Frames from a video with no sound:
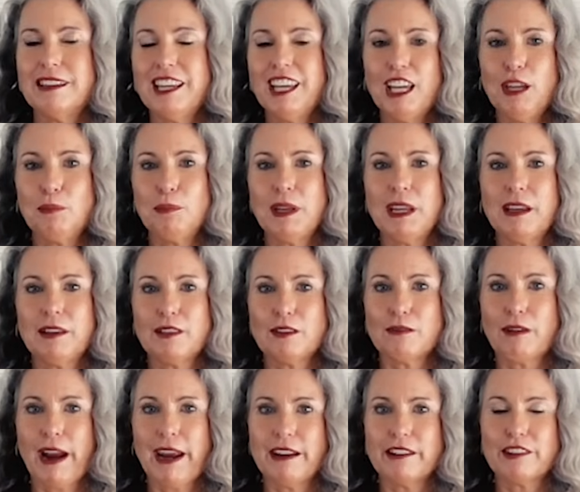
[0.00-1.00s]
hit me in the
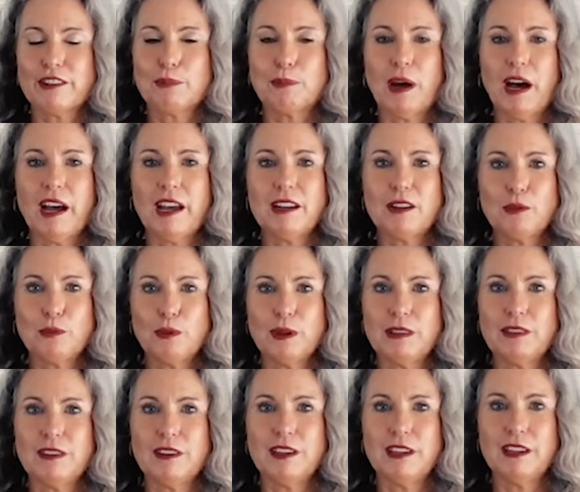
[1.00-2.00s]
right spot with
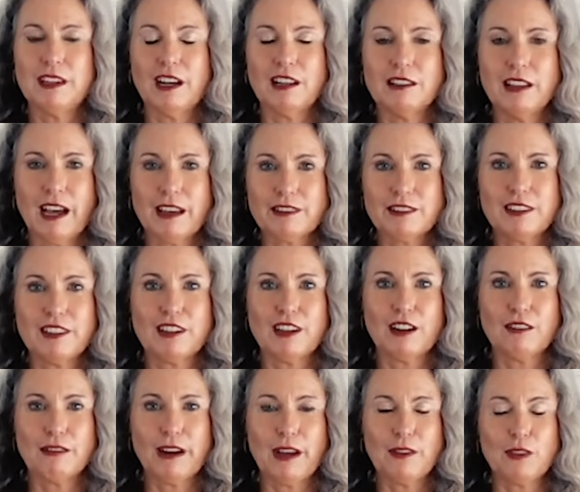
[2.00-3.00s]
the elastic
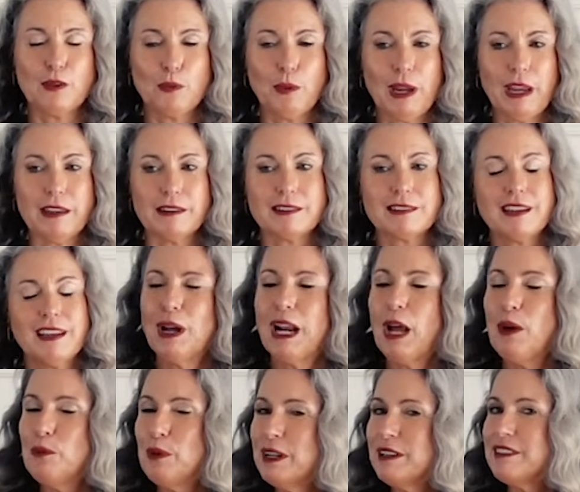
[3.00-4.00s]
around the waist. What
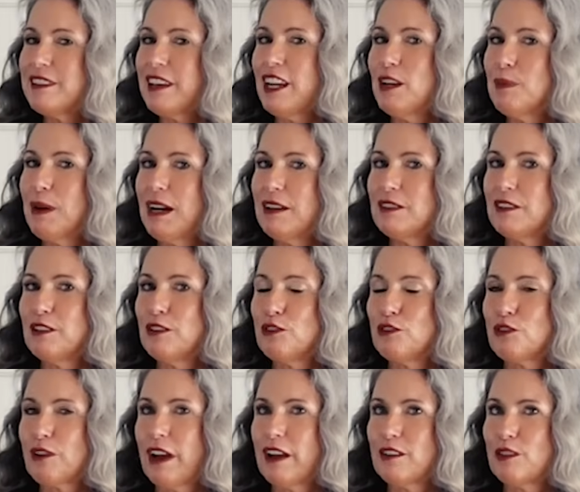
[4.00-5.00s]
I would say about this
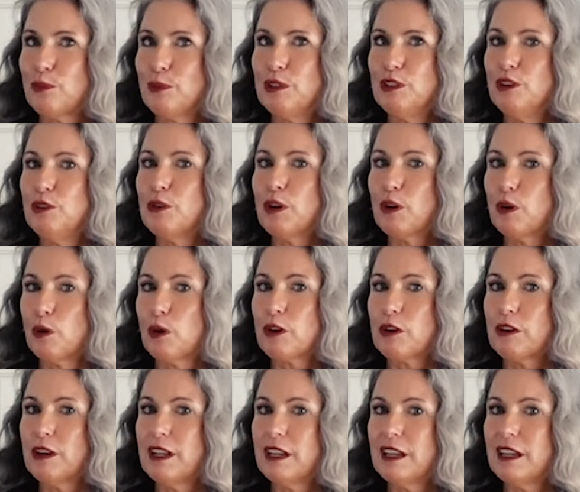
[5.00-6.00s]
dress, when you are
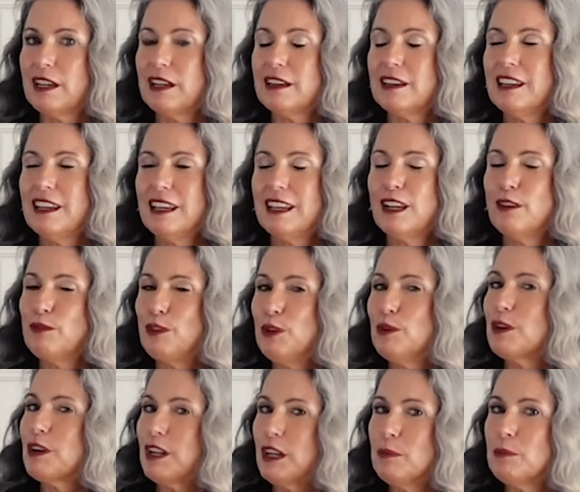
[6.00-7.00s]
ordering it, if you
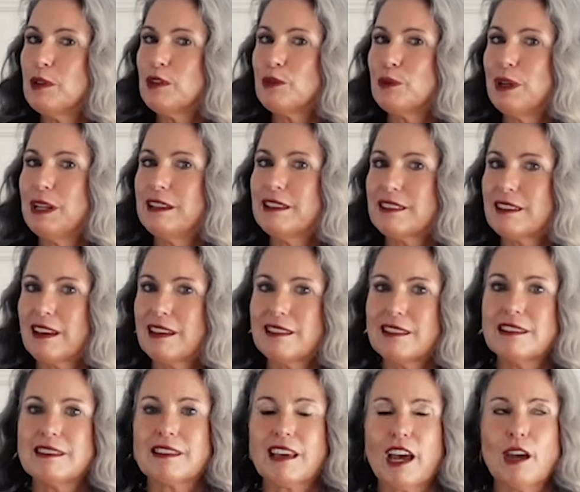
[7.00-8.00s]
are in between
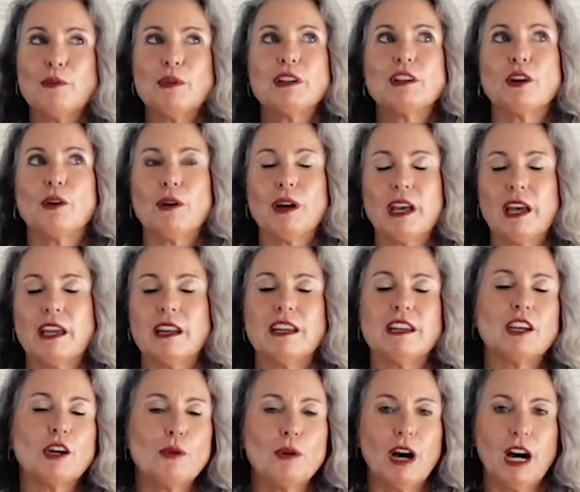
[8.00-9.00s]
sizes, I would go ahead
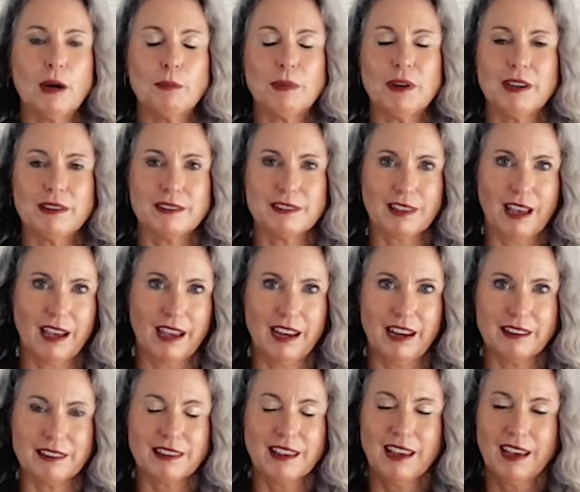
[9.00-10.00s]
and go up a
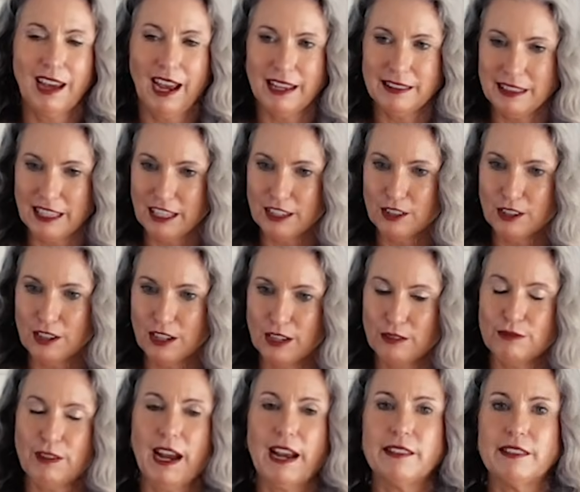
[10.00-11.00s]
size. I think you're gonna
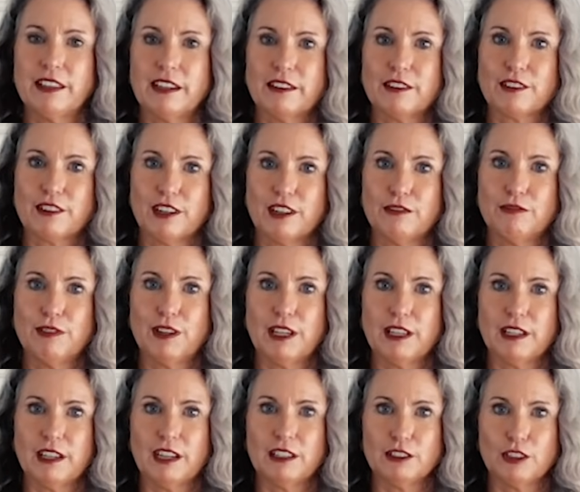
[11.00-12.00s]
find that it's gonna
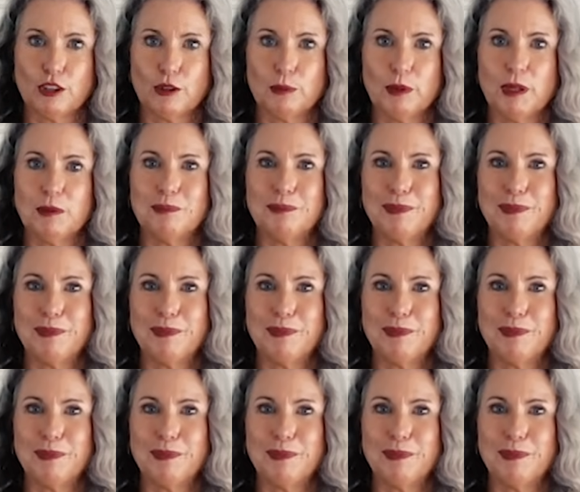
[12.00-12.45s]
fit a little bit